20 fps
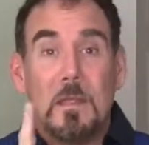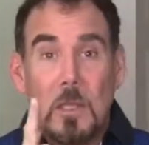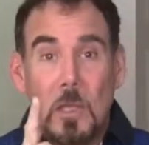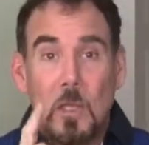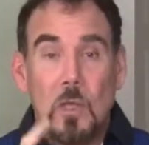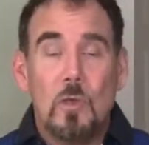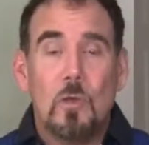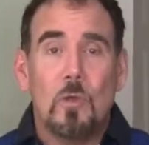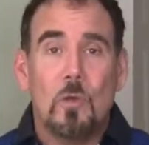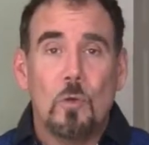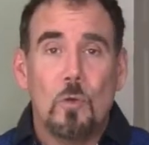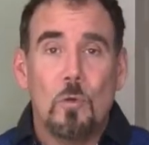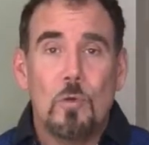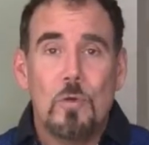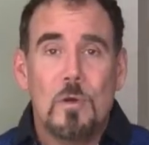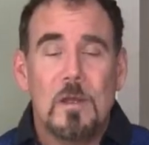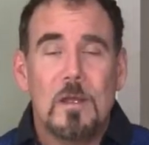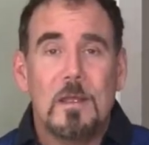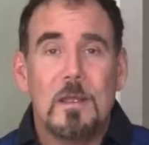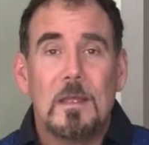
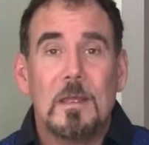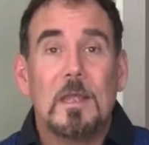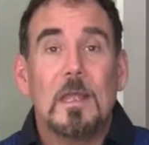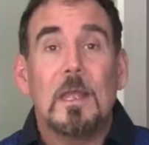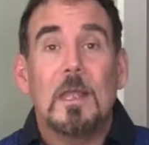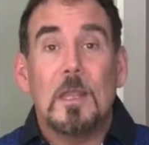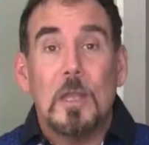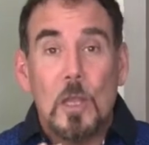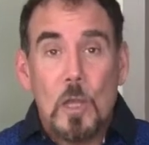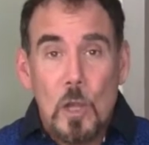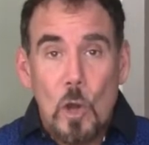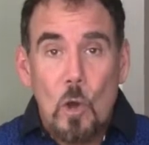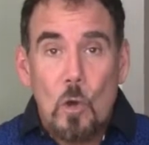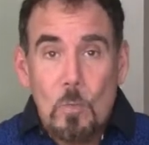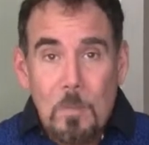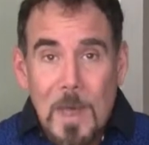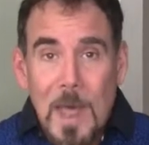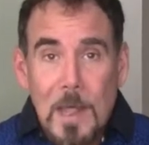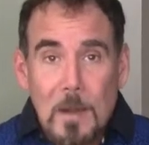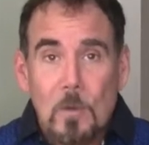You,
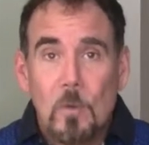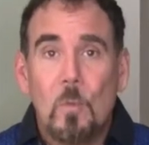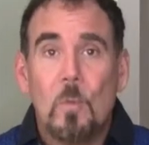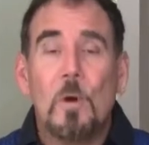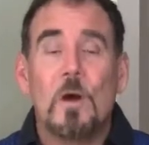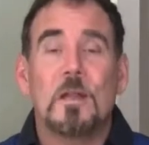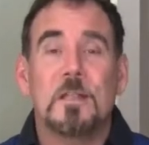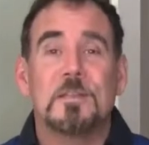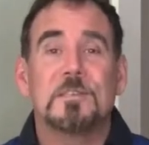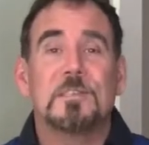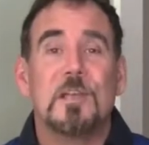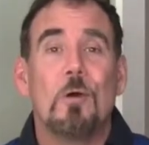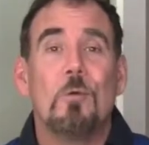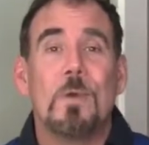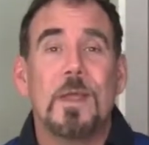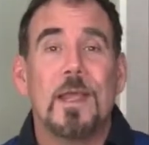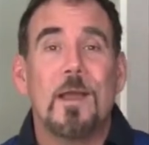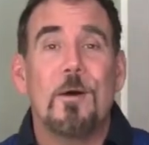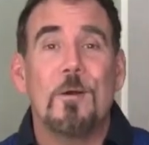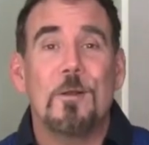no matter what is
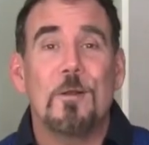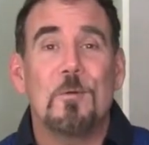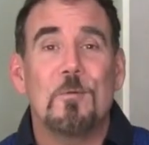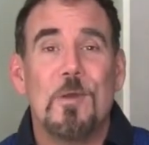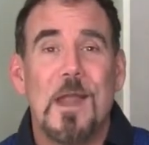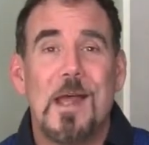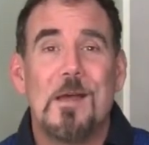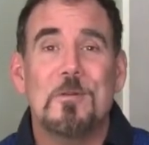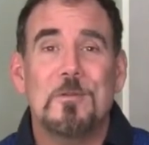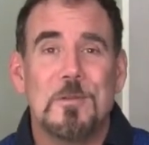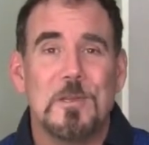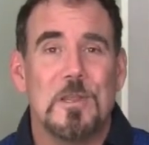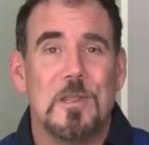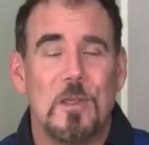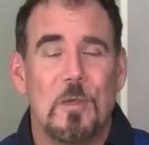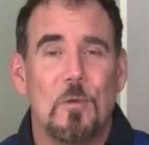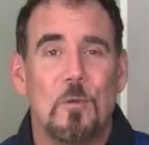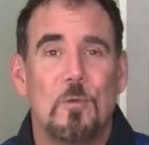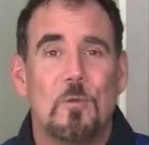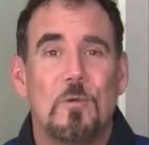going on around
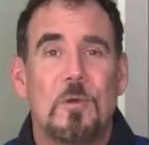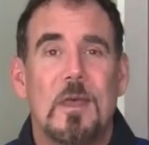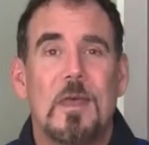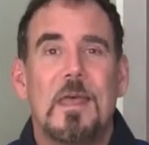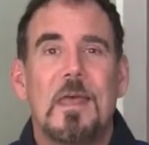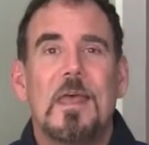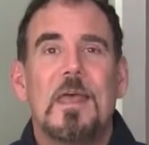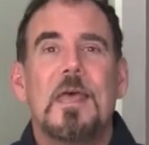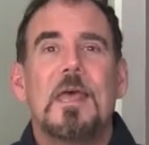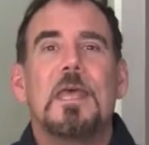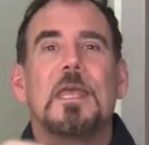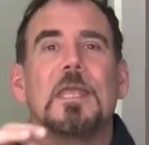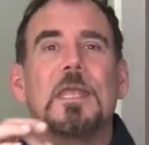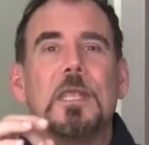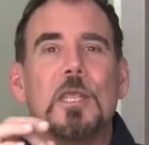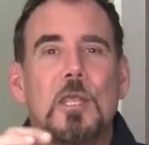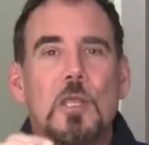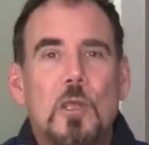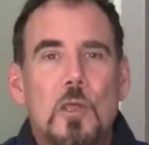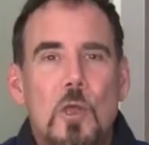you,
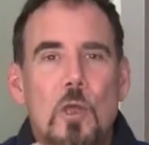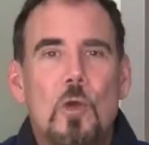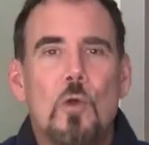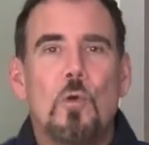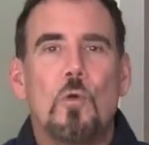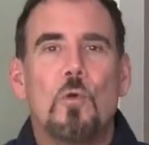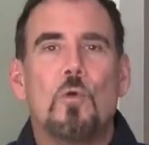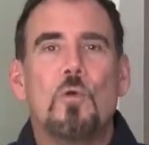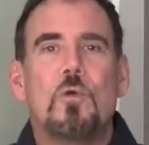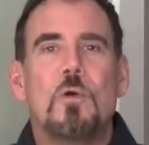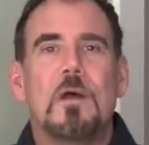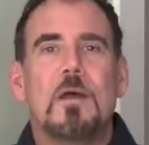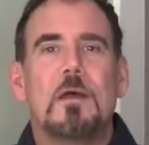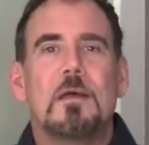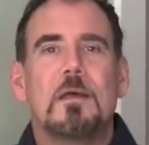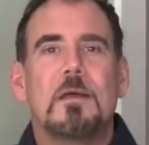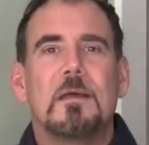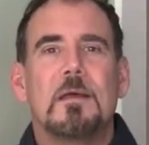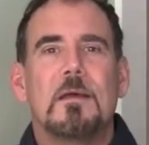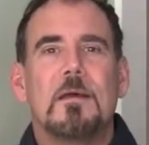you
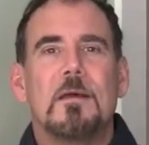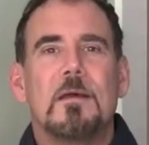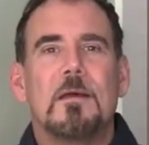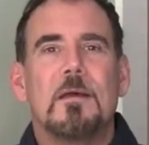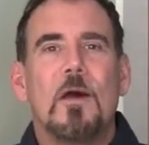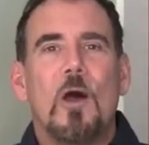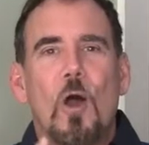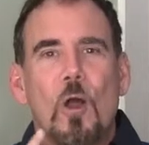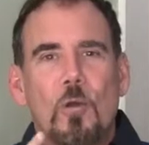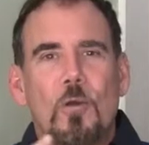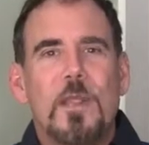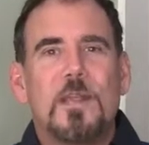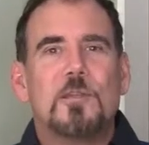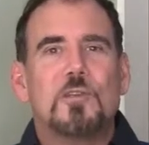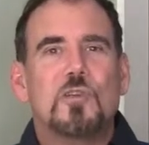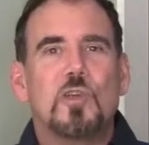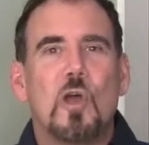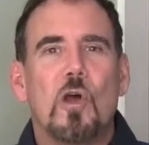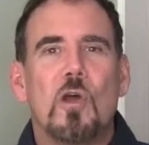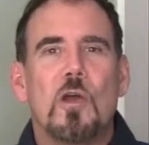are
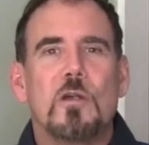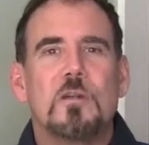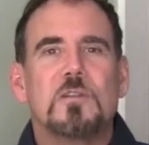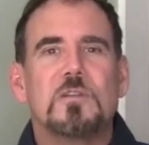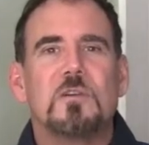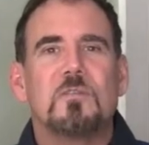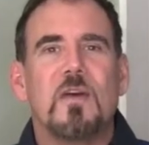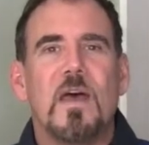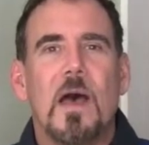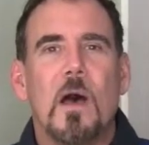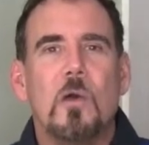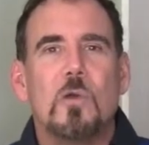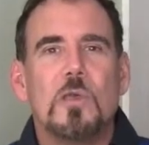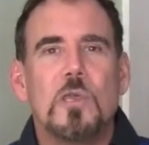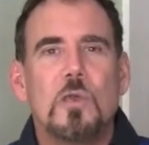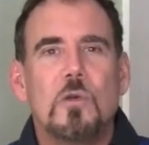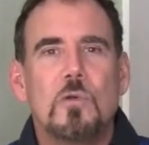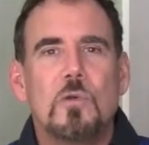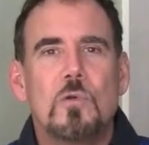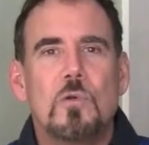in charge of how
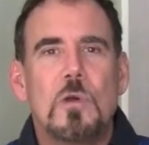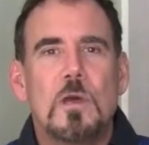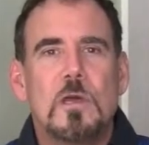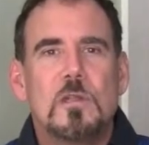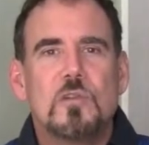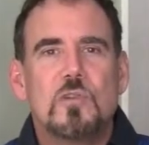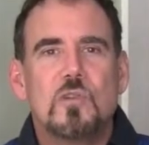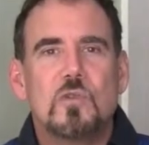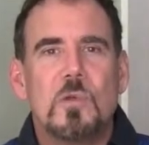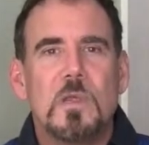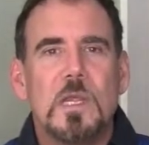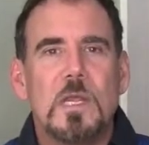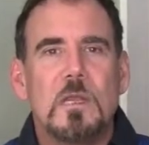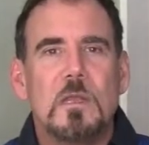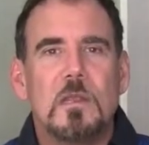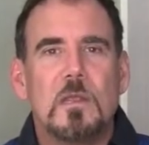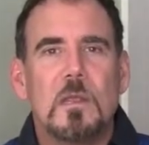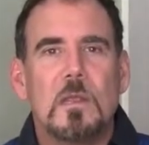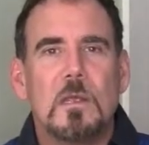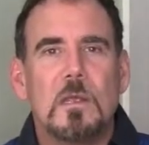you
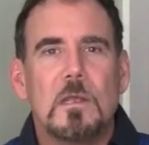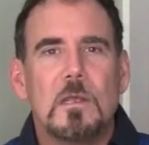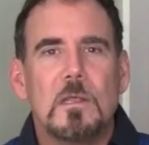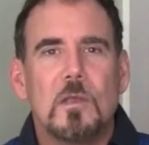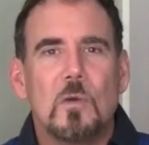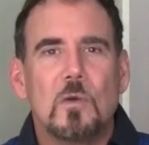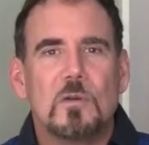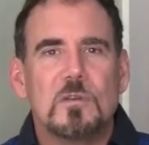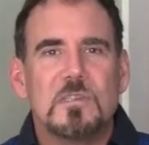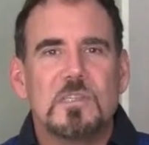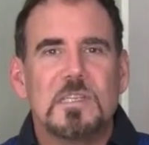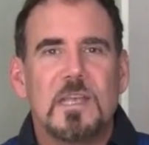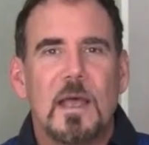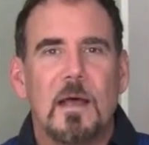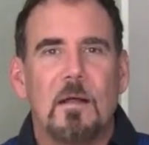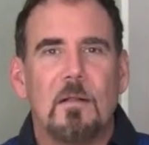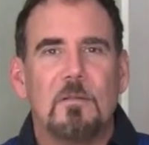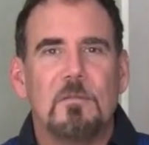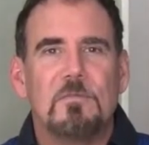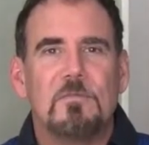treat
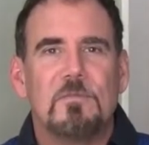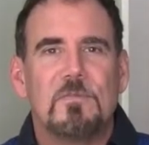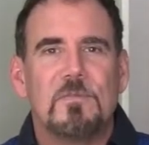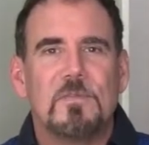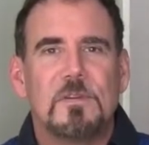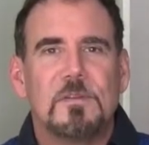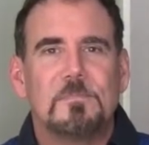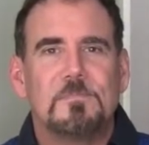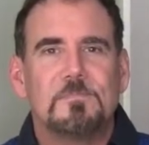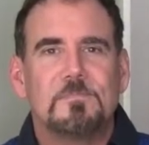yourself.